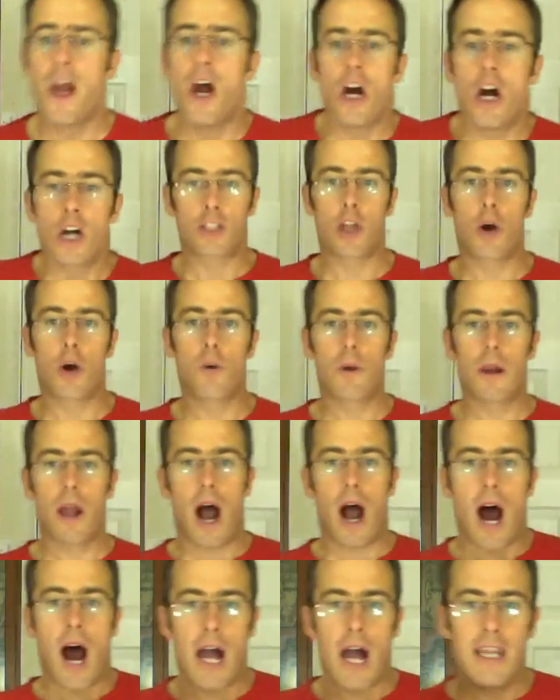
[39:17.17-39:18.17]
So
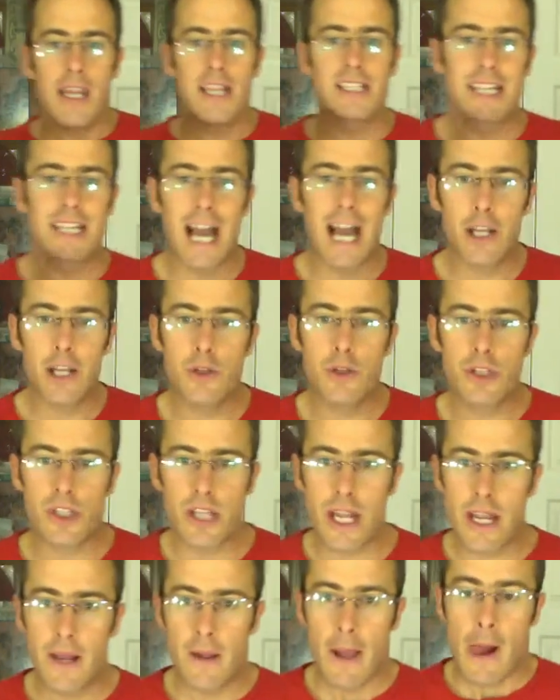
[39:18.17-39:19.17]
Lisa, can you
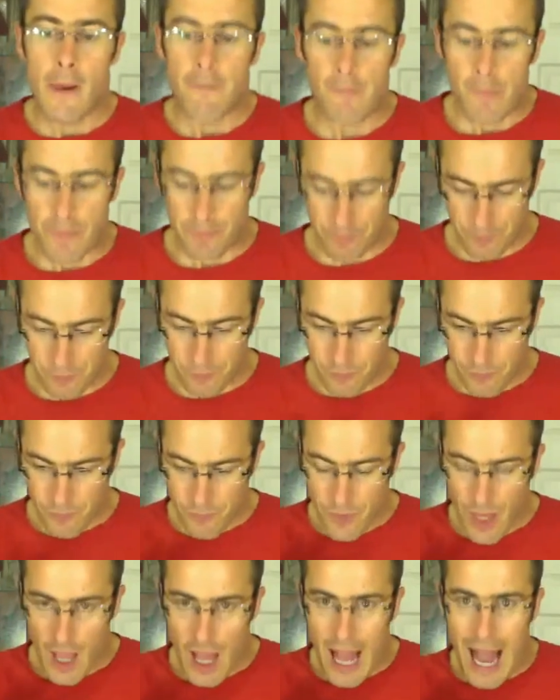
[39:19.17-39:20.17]
see
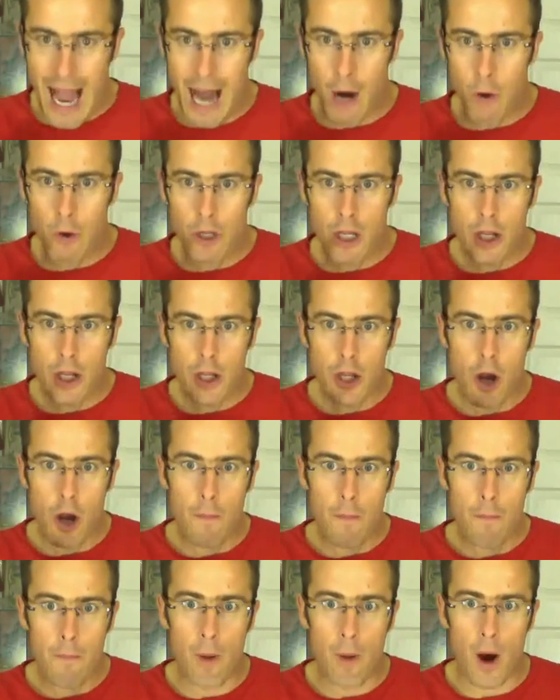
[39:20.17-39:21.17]
how
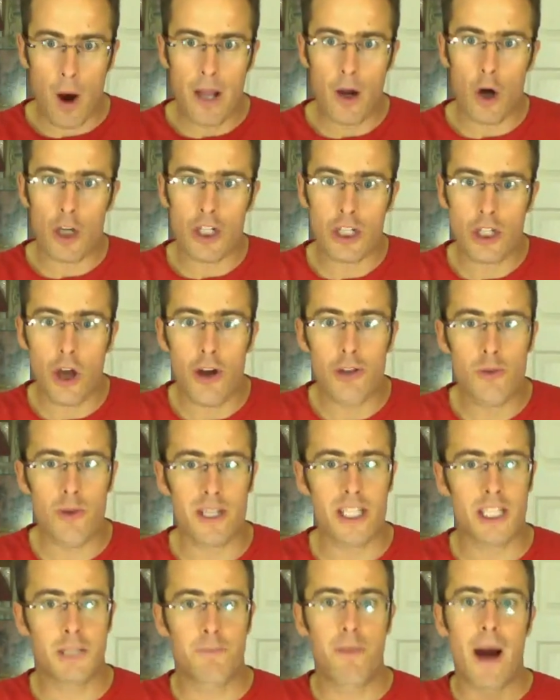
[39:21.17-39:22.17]
by starting to
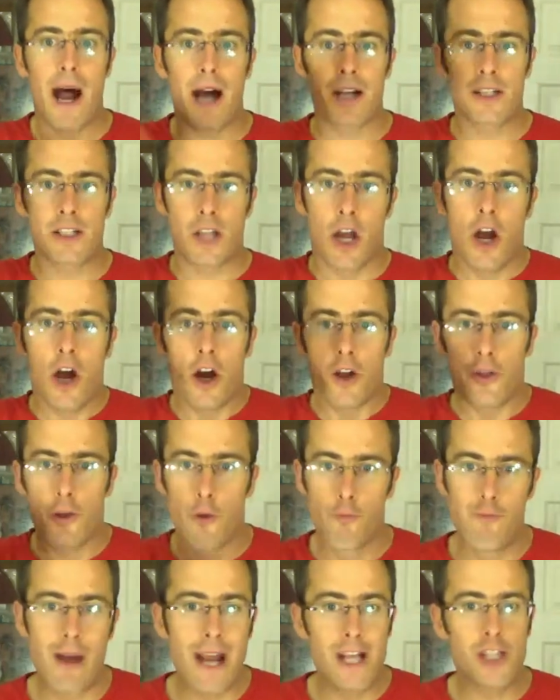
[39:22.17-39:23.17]
expand the
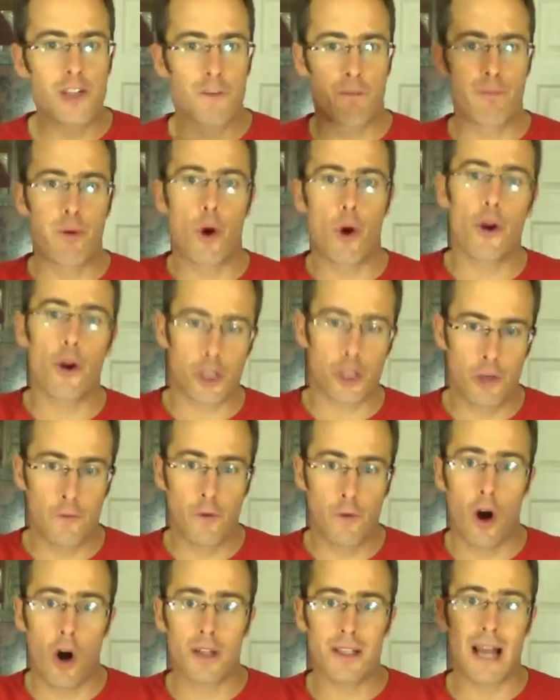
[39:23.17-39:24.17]
range of products you've
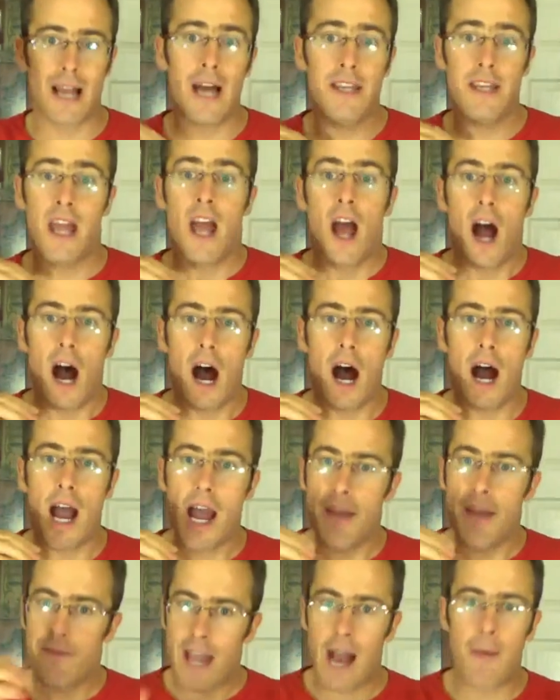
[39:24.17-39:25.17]
got, and
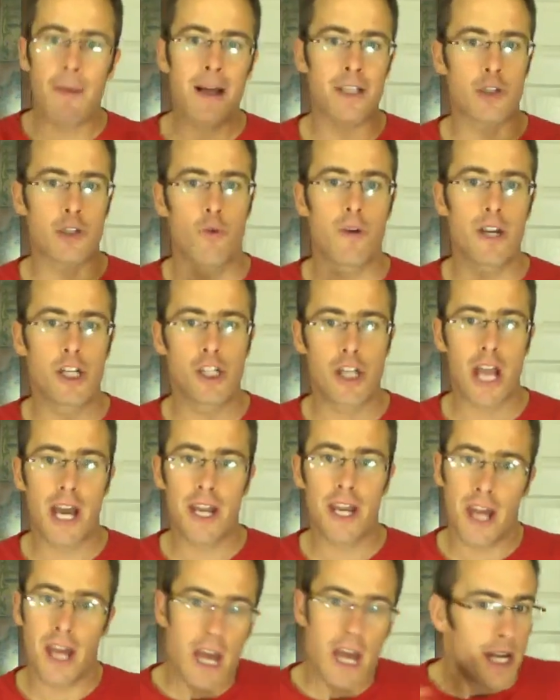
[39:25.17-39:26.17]
if Cam hasn't already shared
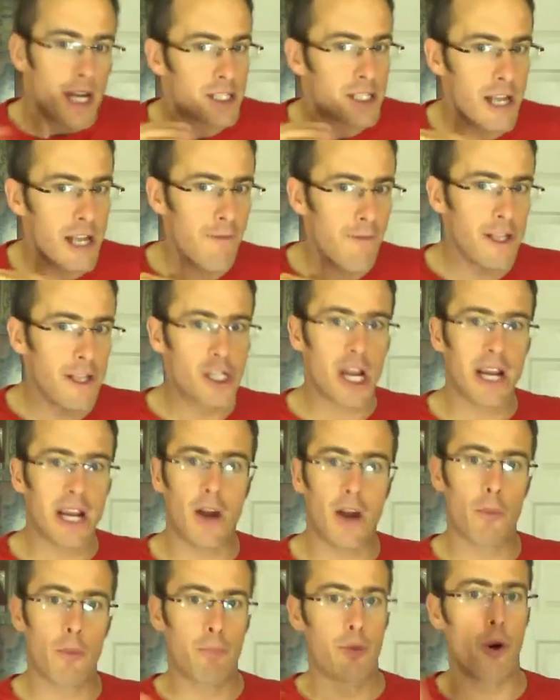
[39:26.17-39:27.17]
it, definitely check out
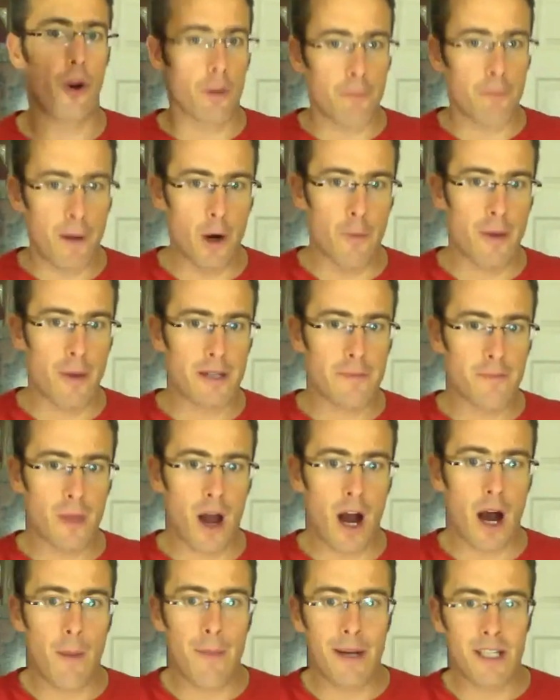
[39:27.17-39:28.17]
the product pyramid,
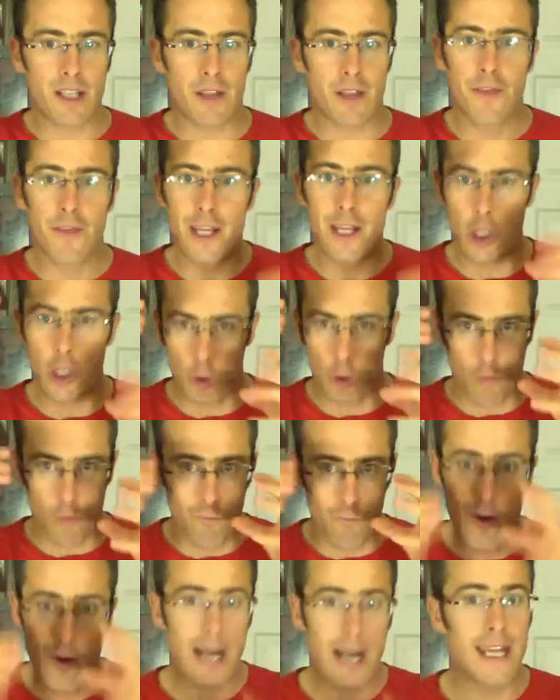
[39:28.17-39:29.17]
because I think you'll
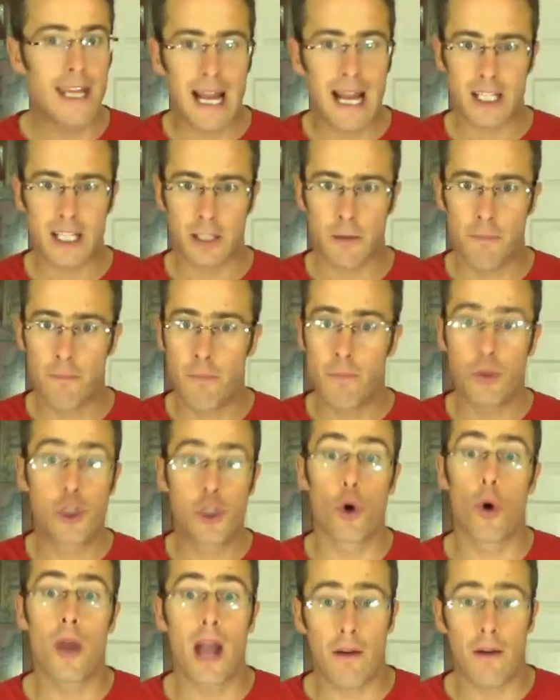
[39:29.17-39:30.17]
really get some
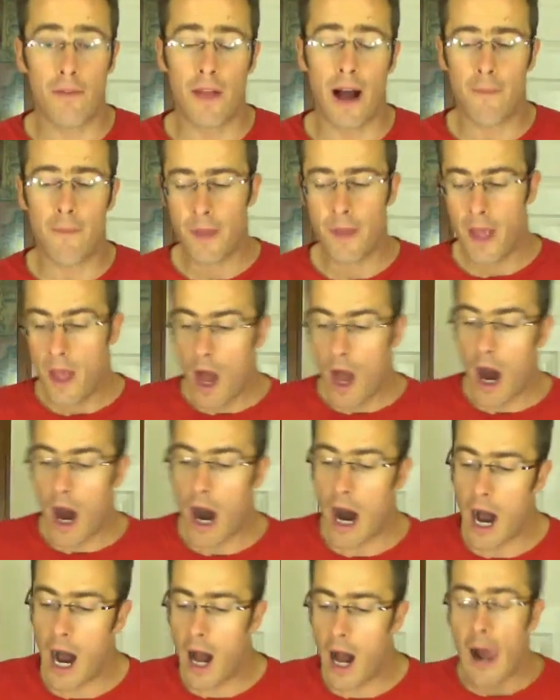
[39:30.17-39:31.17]
joy out of
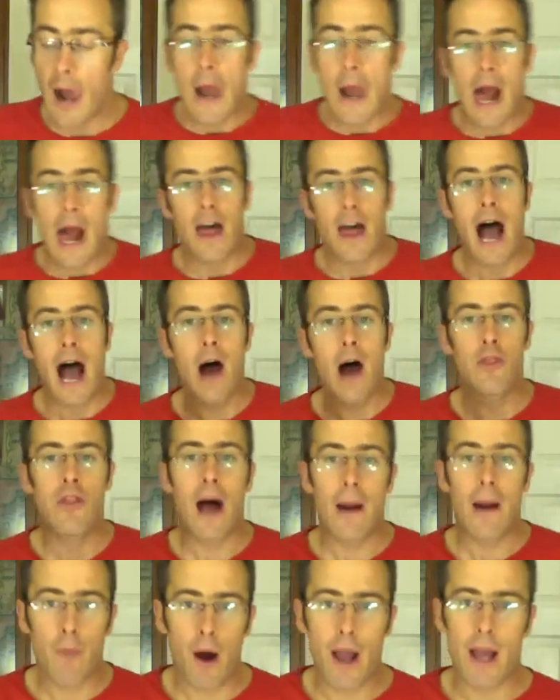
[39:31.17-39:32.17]
that. How that
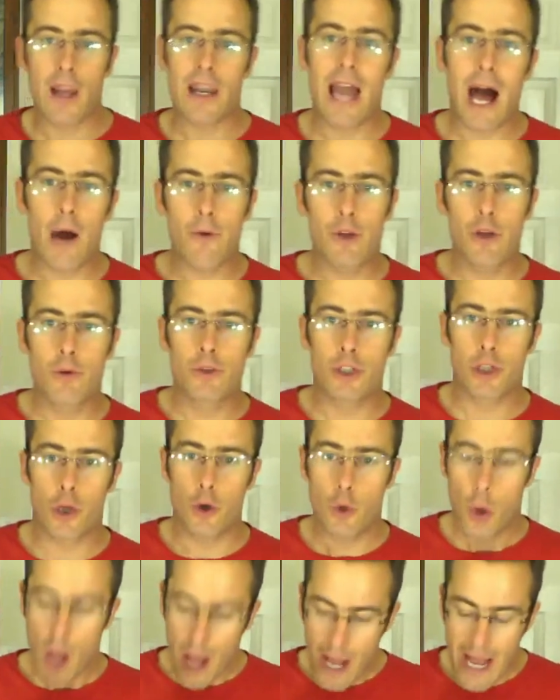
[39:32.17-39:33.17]
might allow you to
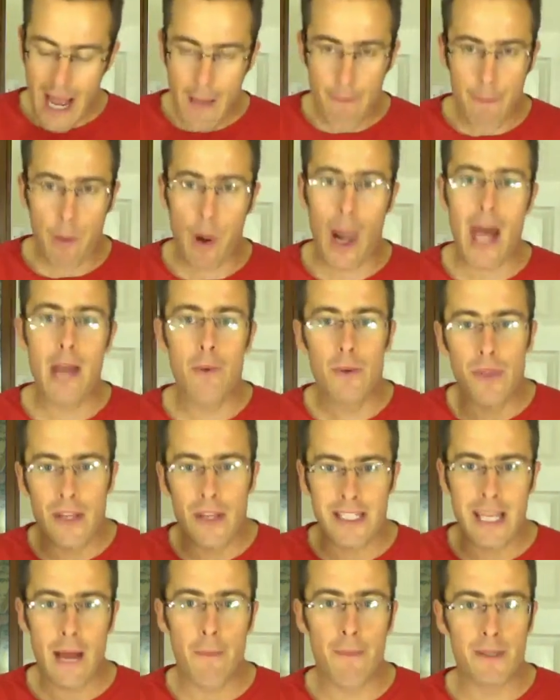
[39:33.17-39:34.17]
play with this
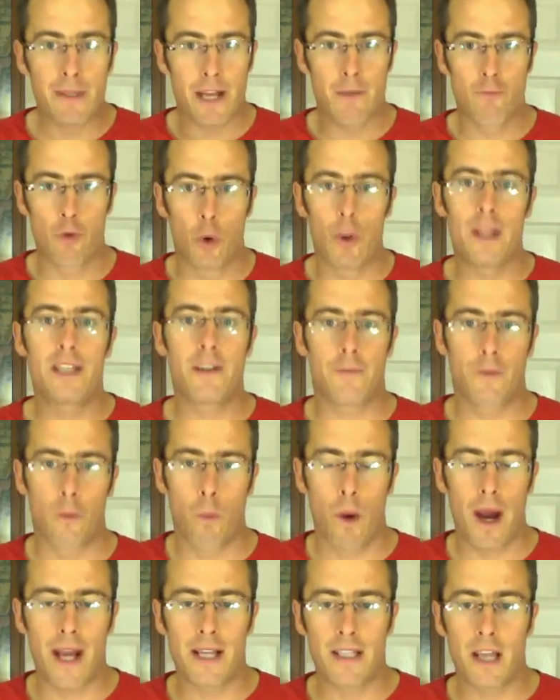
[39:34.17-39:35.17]
10% rule in different
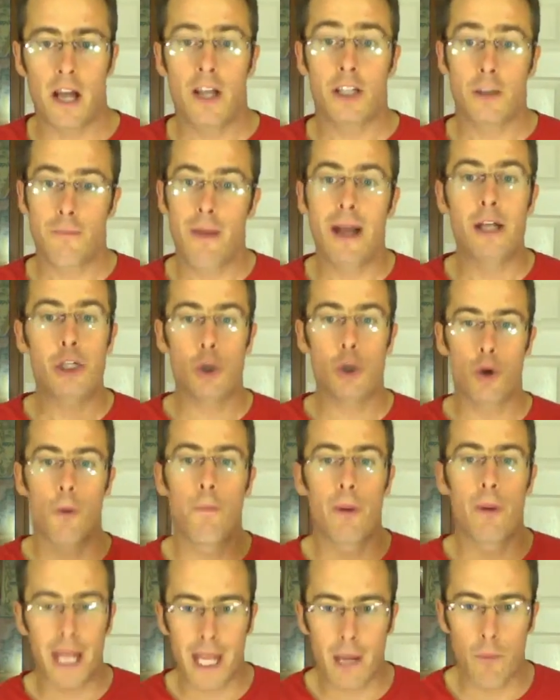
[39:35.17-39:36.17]
ways to make sure you're
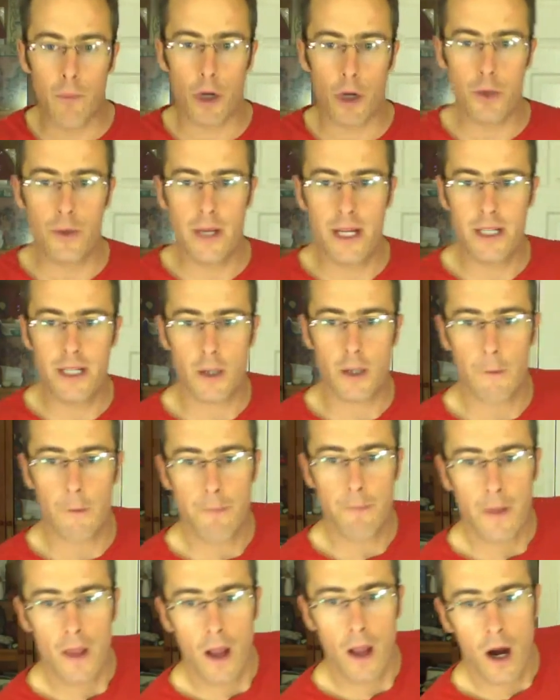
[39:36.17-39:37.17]
bringing in what you need to.
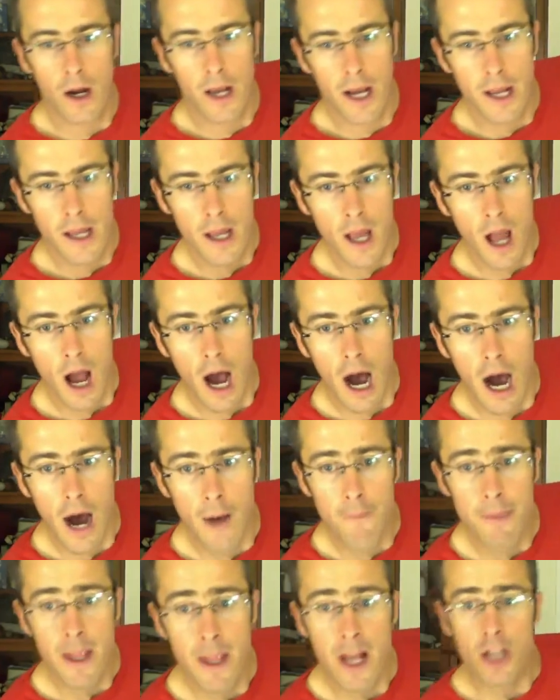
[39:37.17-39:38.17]
Okay,
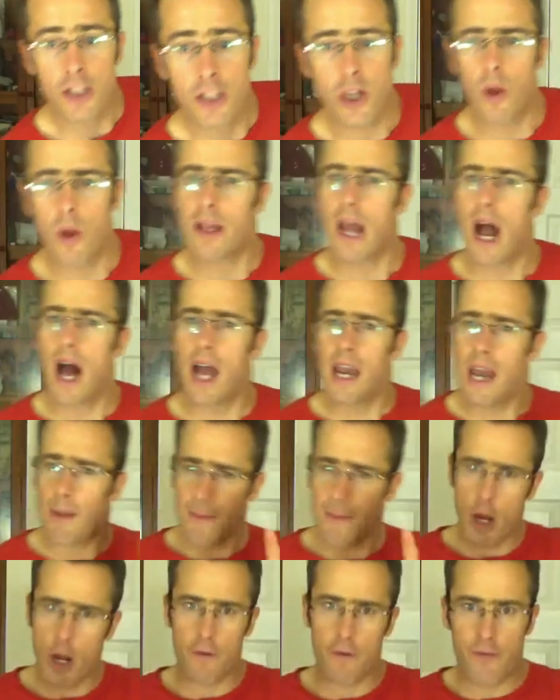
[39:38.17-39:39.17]
so let me
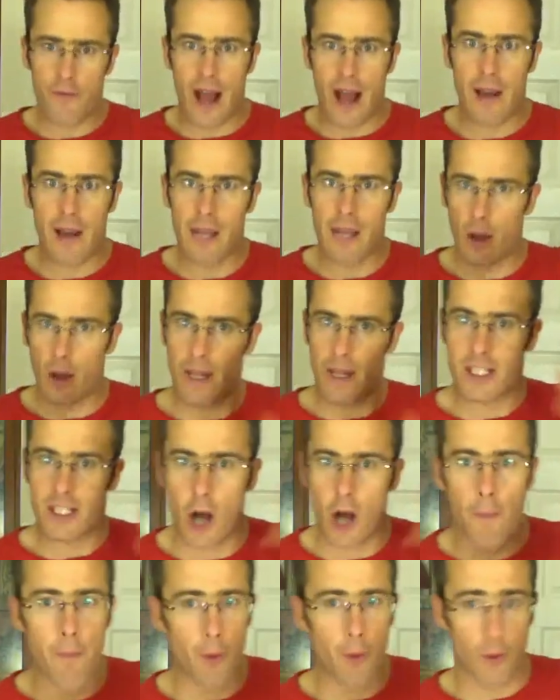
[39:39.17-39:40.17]
know if that little
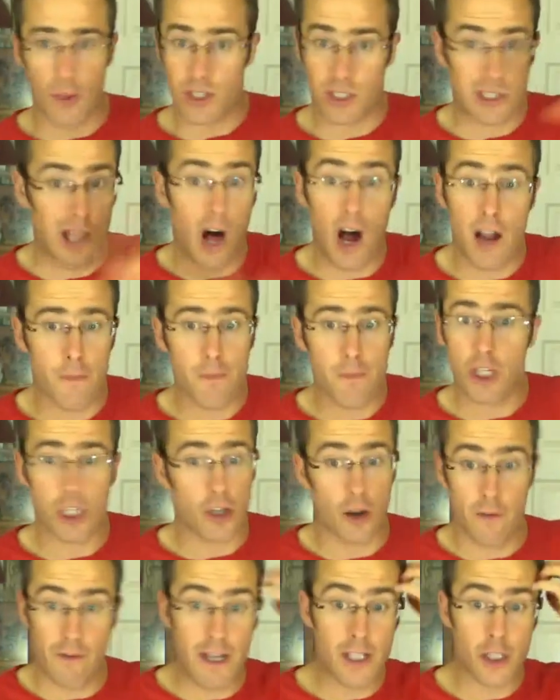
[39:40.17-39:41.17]
example that's live, I'm just kind
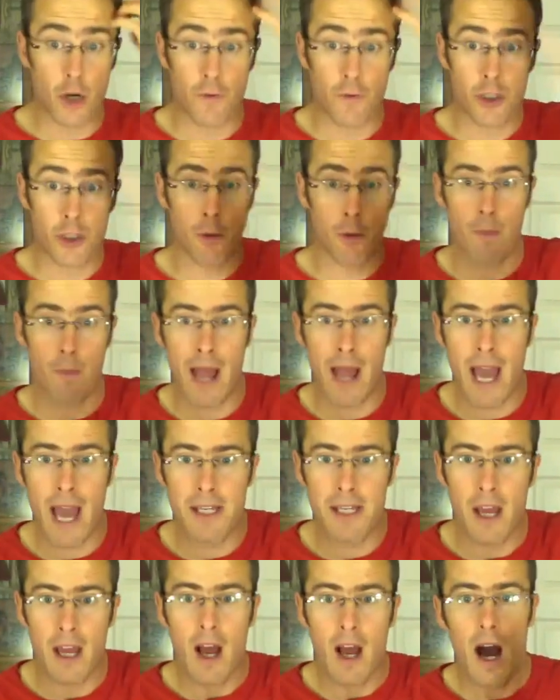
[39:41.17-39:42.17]
of literally off the top of my head,
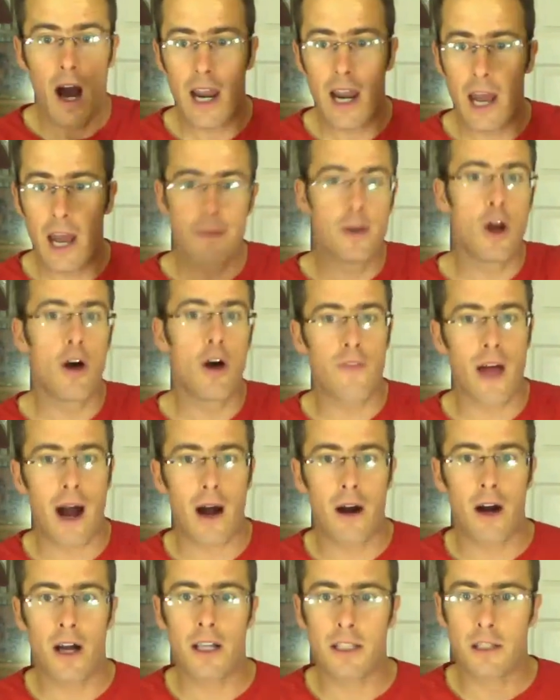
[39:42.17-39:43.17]
let me know if that
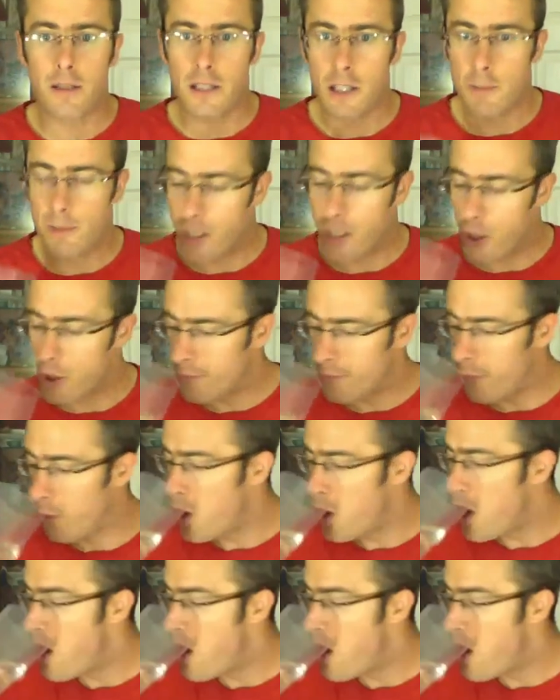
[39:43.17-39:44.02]
has been useful.